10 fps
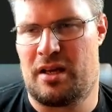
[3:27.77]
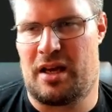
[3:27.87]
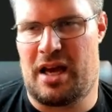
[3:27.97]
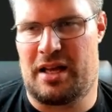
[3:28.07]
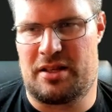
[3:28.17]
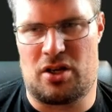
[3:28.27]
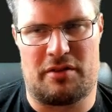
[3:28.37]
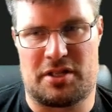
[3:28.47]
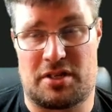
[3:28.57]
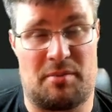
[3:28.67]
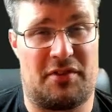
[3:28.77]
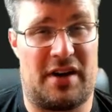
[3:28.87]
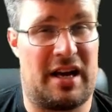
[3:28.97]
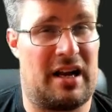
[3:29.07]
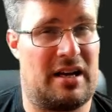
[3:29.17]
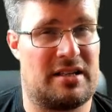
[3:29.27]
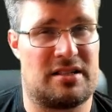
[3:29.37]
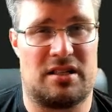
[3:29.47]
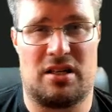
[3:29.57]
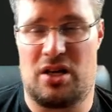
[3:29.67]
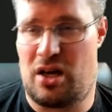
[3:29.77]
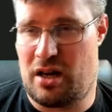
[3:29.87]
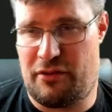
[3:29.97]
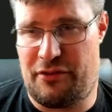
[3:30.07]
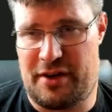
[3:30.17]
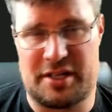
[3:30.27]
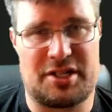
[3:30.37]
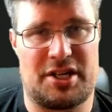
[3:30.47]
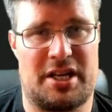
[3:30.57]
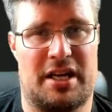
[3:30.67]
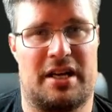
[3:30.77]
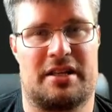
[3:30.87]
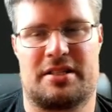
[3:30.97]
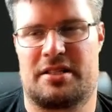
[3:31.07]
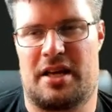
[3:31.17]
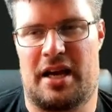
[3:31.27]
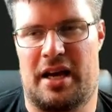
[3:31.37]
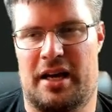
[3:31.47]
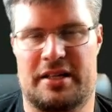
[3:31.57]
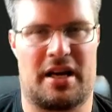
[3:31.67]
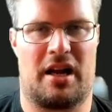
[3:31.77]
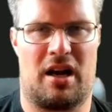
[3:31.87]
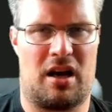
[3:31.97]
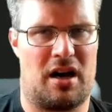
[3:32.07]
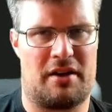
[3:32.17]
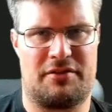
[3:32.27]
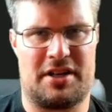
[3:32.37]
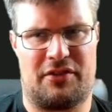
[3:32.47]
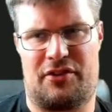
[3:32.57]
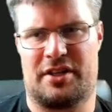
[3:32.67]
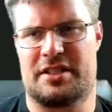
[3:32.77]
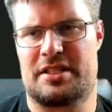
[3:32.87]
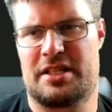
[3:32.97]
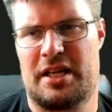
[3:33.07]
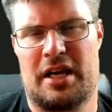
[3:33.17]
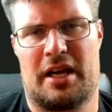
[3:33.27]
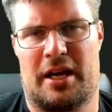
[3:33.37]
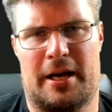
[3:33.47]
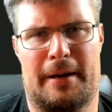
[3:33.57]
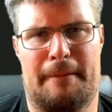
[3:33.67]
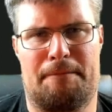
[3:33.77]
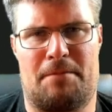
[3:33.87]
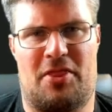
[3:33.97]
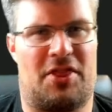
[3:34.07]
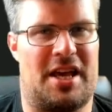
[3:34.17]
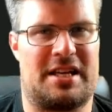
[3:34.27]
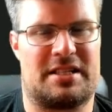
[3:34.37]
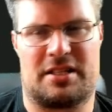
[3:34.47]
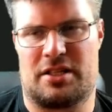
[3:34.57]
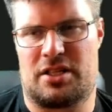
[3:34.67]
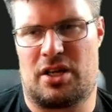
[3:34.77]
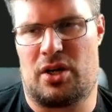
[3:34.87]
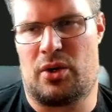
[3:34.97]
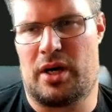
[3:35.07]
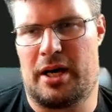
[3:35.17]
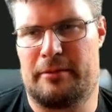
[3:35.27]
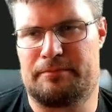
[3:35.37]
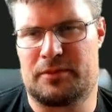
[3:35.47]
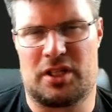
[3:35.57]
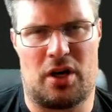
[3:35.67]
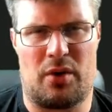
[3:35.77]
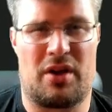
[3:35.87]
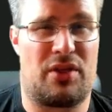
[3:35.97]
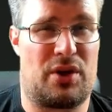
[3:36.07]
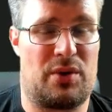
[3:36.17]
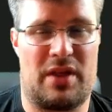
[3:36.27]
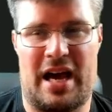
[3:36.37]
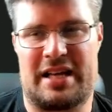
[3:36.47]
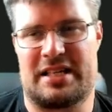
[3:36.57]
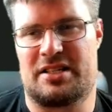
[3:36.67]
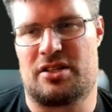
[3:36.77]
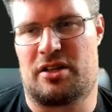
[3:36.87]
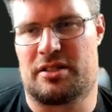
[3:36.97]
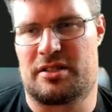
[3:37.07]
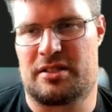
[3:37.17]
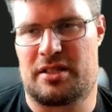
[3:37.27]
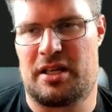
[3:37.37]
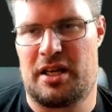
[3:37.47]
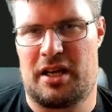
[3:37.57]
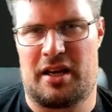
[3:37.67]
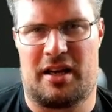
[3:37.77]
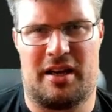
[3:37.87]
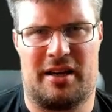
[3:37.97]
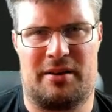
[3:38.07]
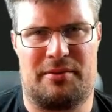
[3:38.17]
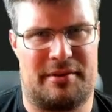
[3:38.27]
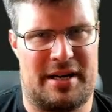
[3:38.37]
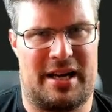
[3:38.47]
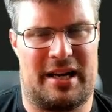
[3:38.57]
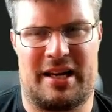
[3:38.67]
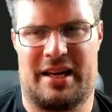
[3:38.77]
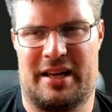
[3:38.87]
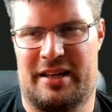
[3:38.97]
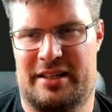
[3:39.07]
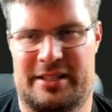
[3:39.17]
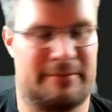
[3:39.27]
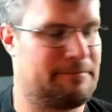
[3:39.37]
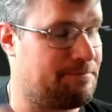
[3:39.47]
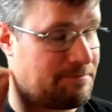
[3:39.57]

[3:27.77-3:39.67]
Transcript: And the JavaScript file has a lot of function in it and a lot of different um, things. So um, going through that is not uh, really. Um,